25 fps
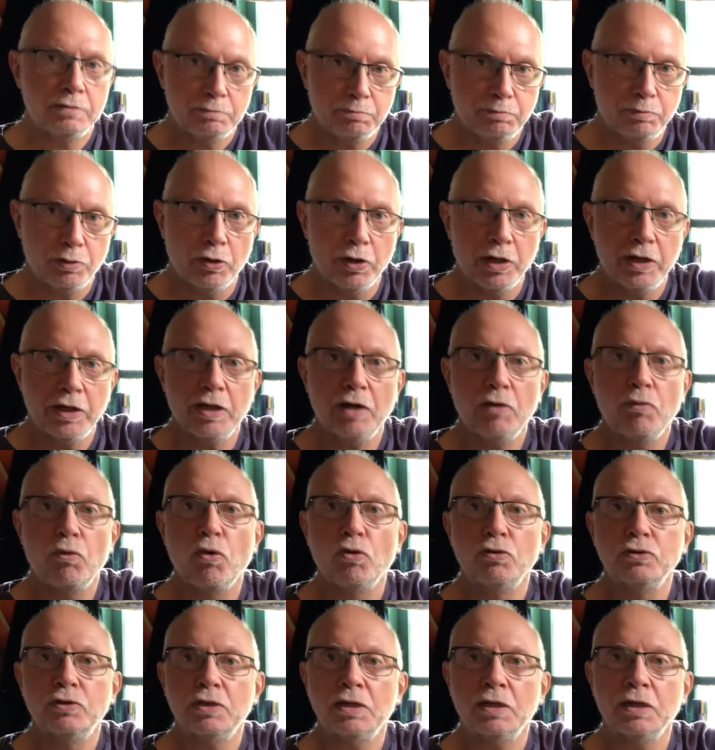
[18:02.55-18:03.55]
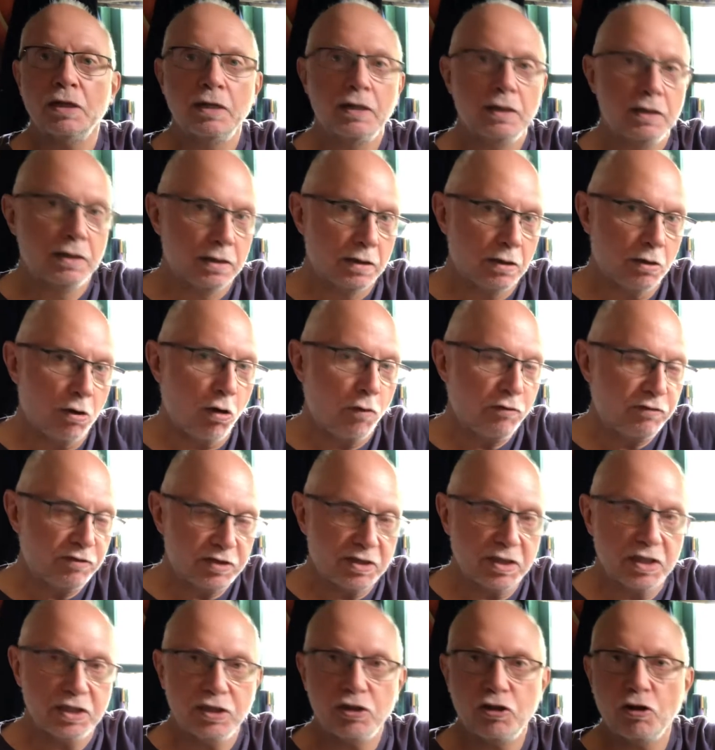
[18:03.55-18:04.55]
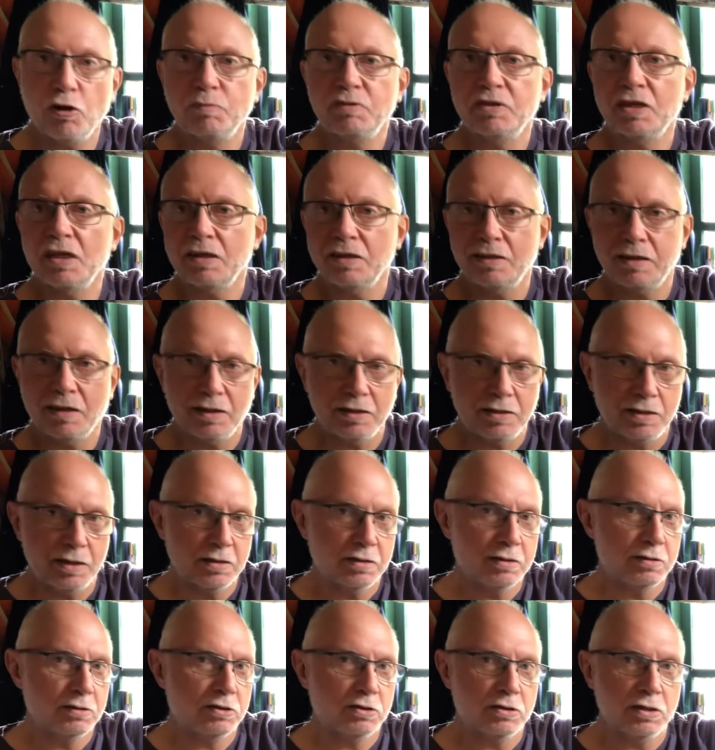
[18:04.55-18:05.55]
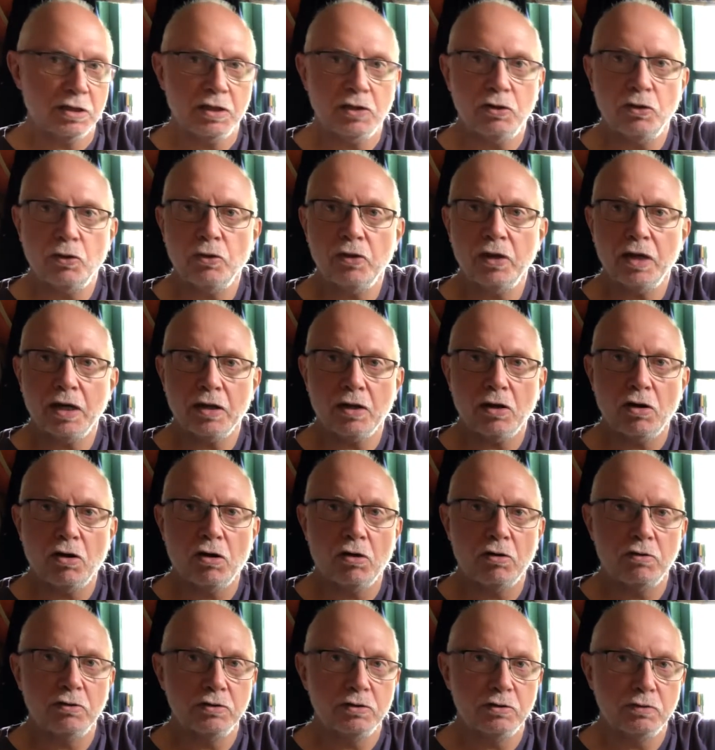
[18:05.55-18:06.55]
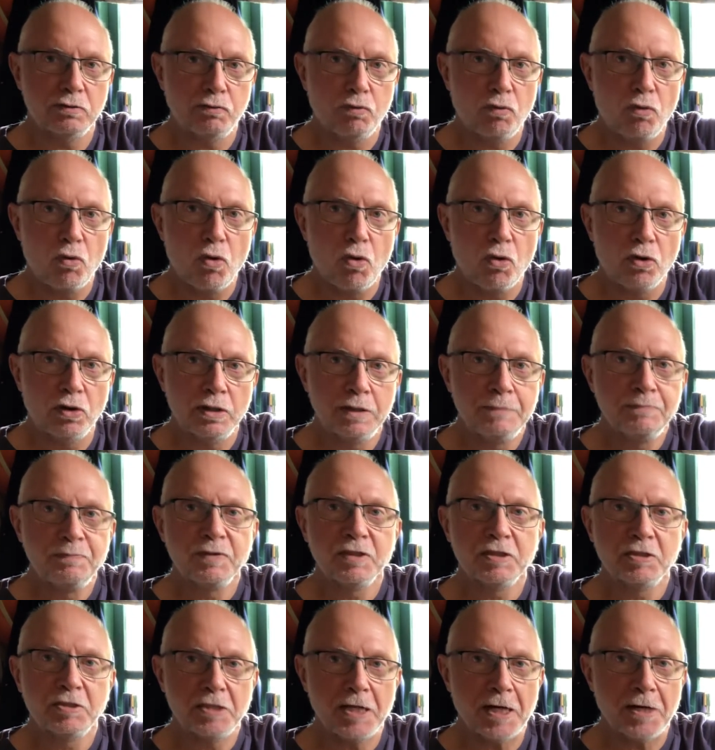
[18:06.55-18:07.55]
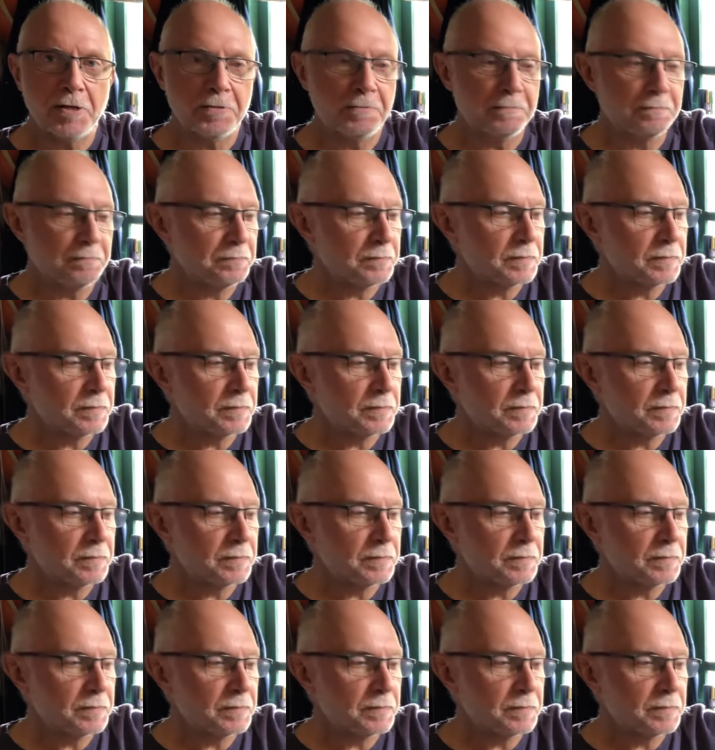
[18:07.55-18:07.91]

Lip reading: Boiling their water obviously stops things like dysentery and all the other horrors of war. So,